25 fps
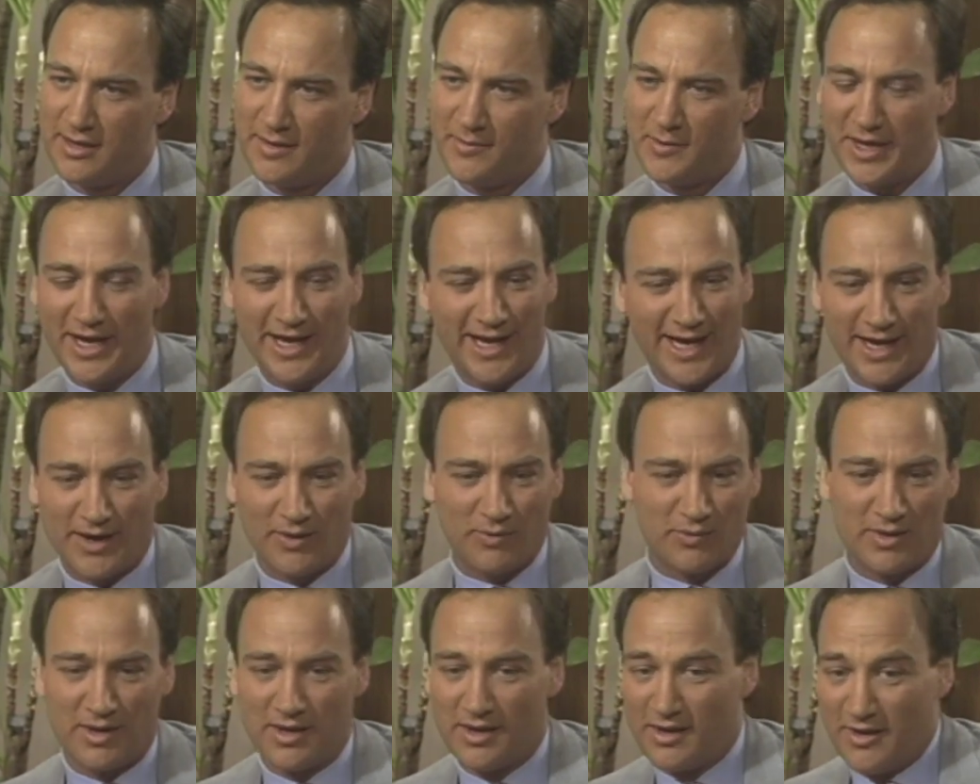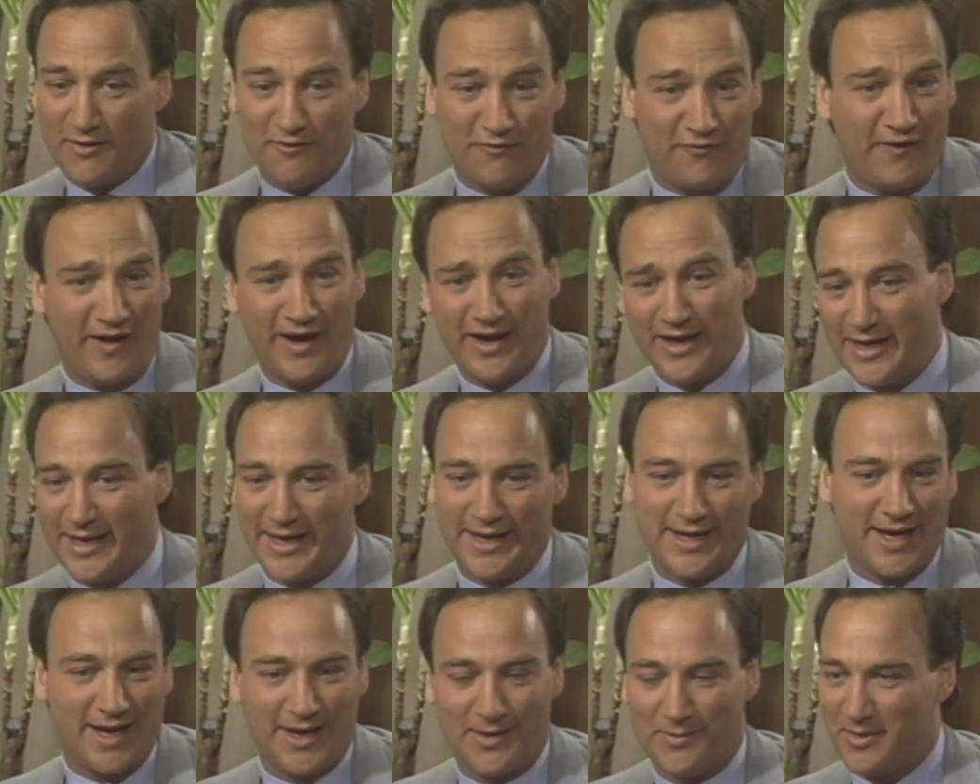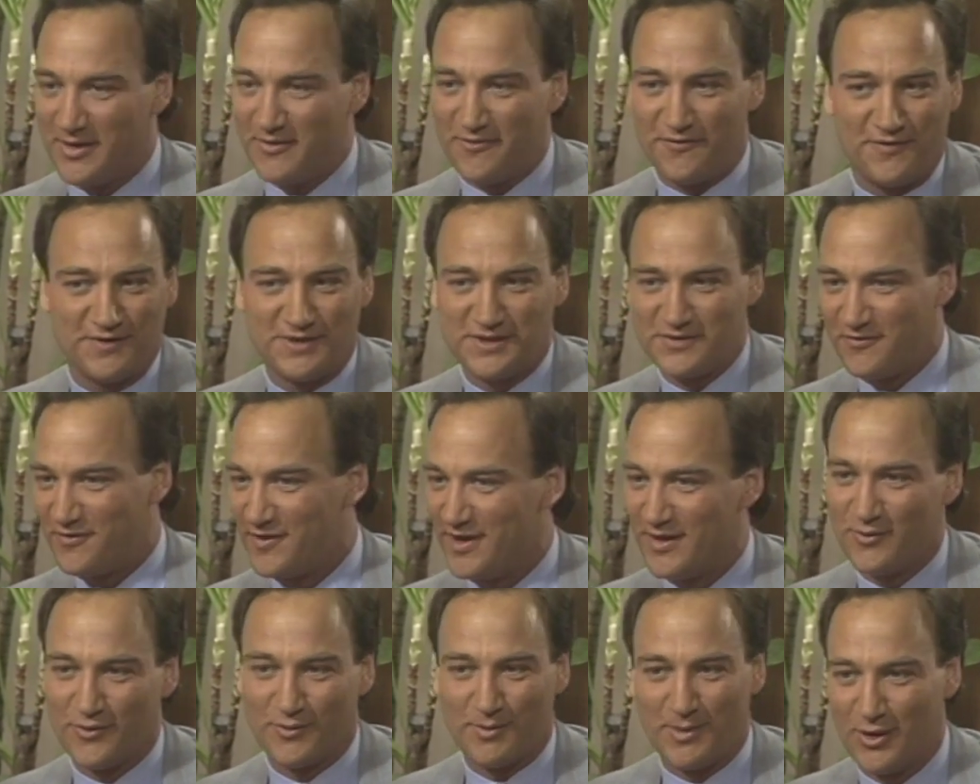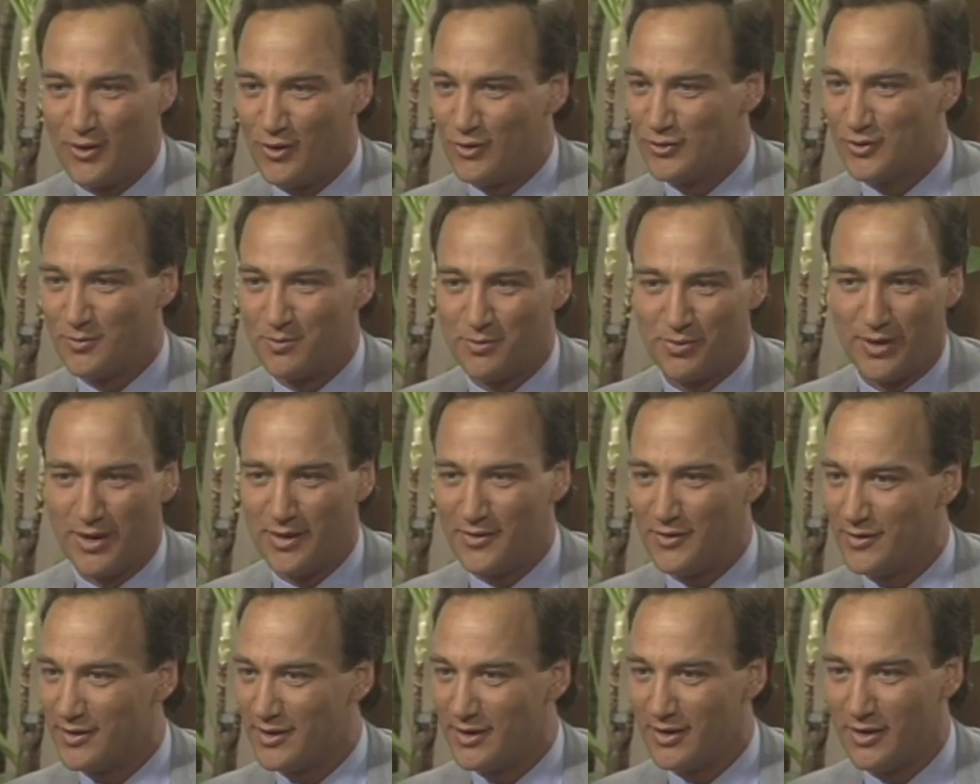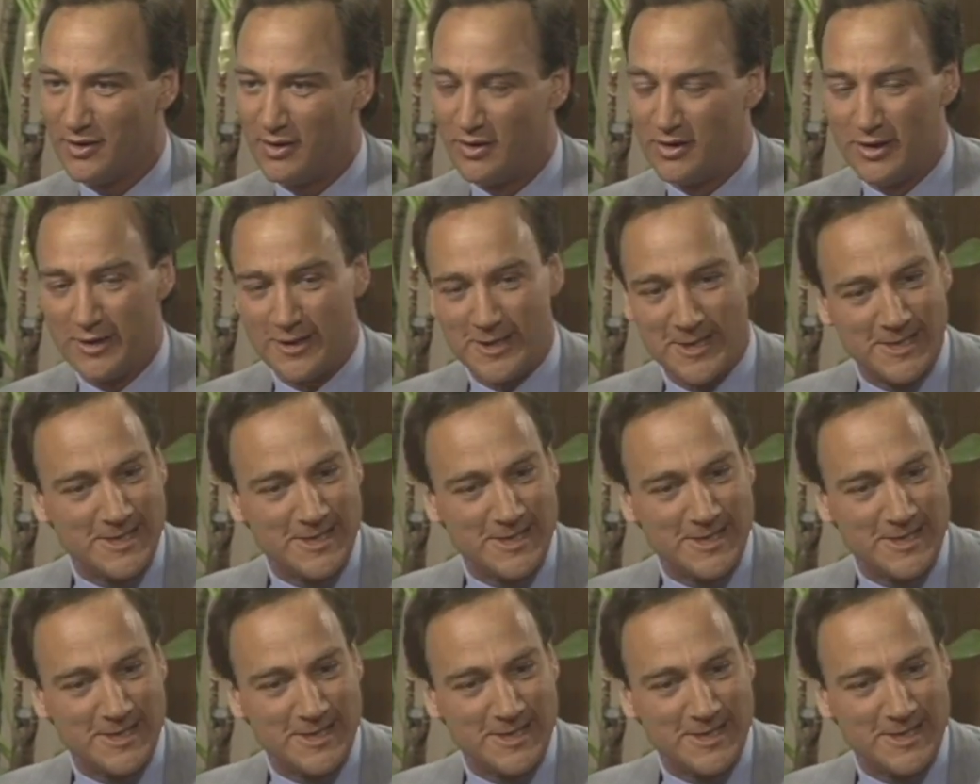I mean, I got in, finally I got in my fist fight with my older brother, you know,